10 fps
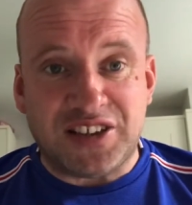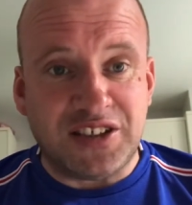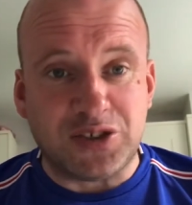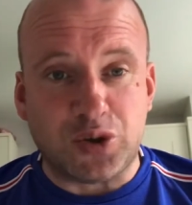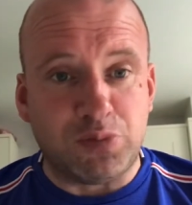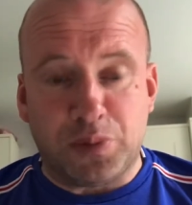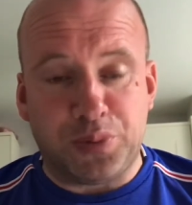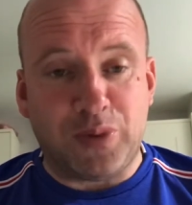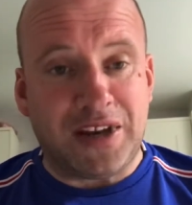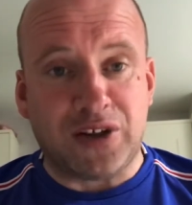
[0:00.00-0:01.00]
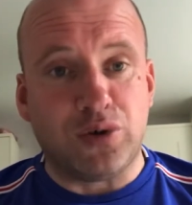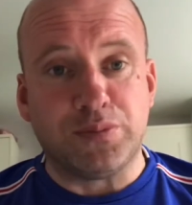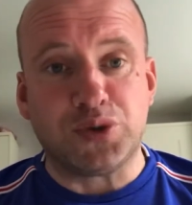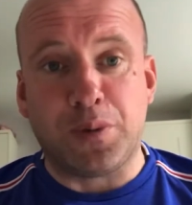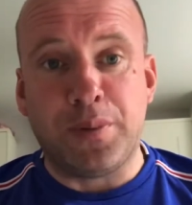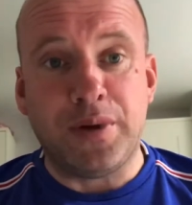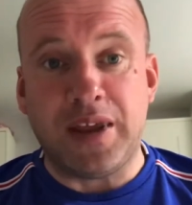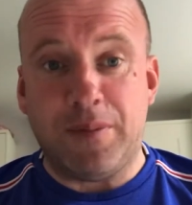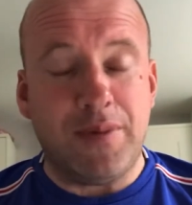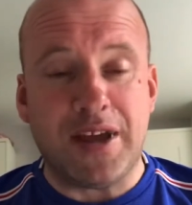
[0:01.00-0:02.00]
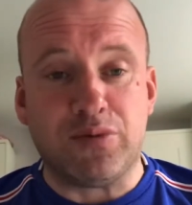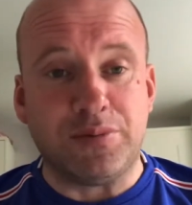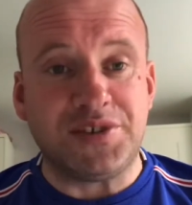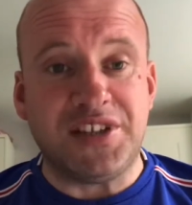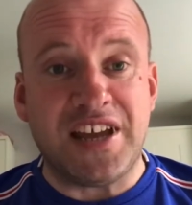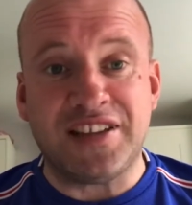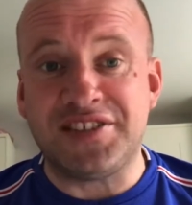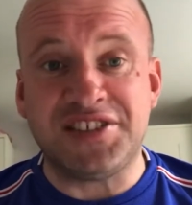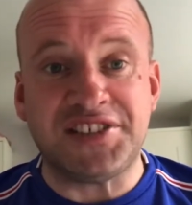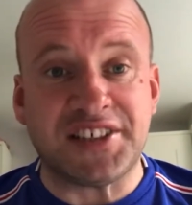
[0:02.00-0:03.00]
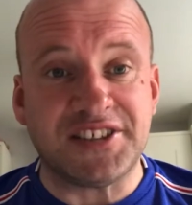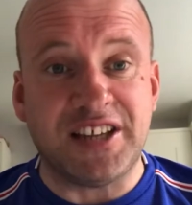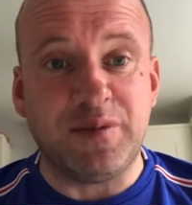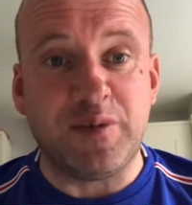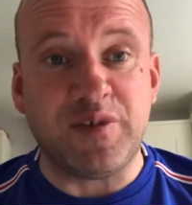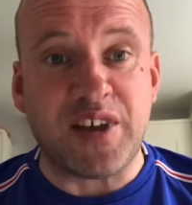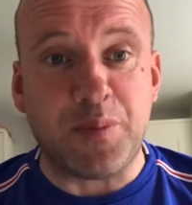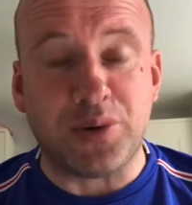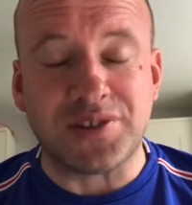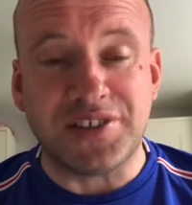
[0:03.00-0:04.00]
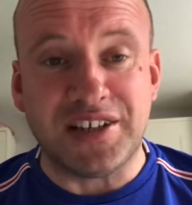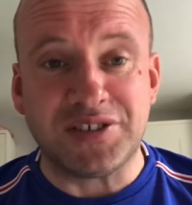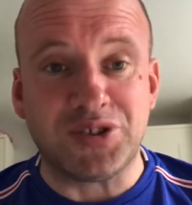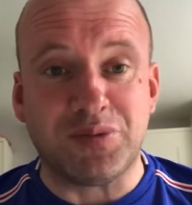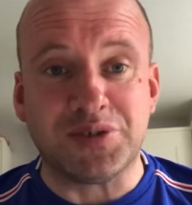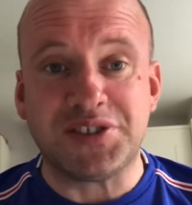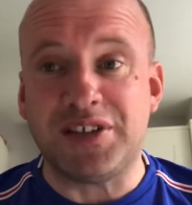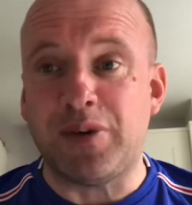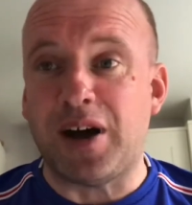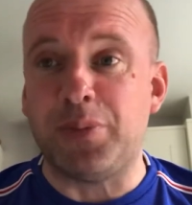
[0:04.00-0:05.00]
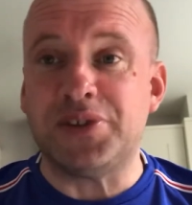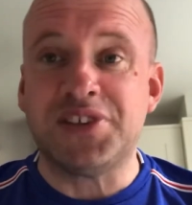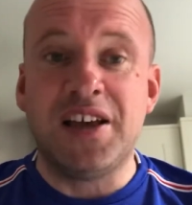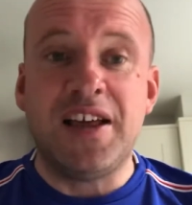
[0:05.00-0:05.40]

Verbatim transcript: This will come up when it comes up. It may come up today. It's the 16th of April today, so we'll see what happens.